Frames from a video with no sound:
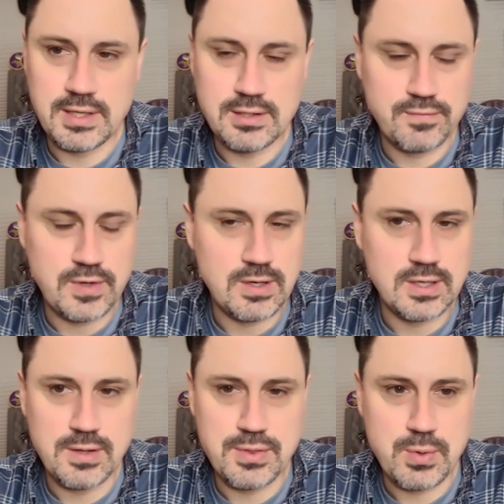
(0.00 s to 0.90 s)
He looked very
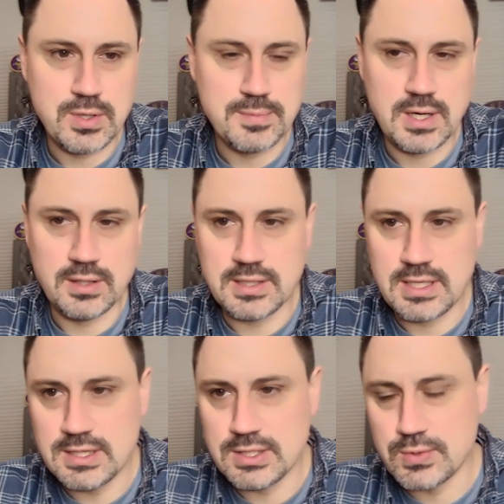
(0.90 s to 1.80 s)
good throwing the ball
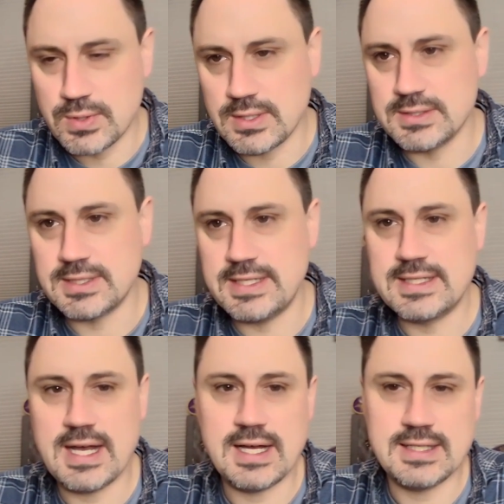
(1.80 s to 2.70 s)
in the drills. He's
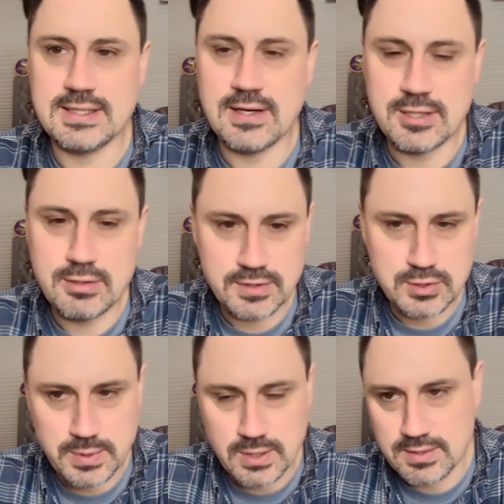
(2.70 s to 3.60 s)
got a ton of
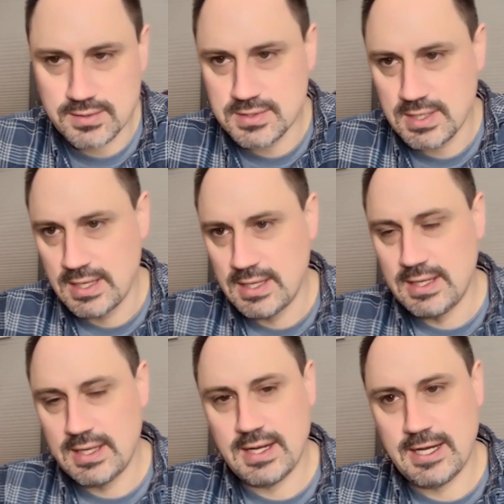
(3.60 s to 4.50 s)
experience.
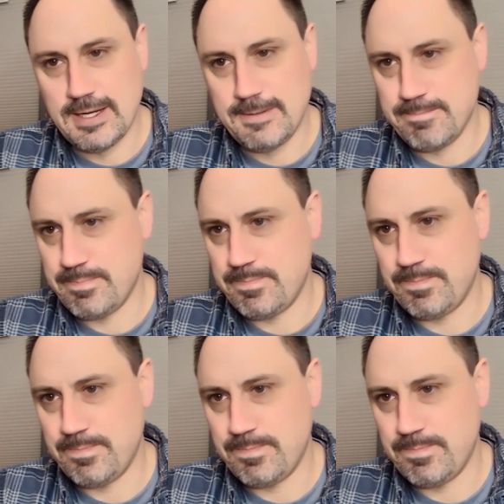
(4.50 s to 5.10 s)
Um,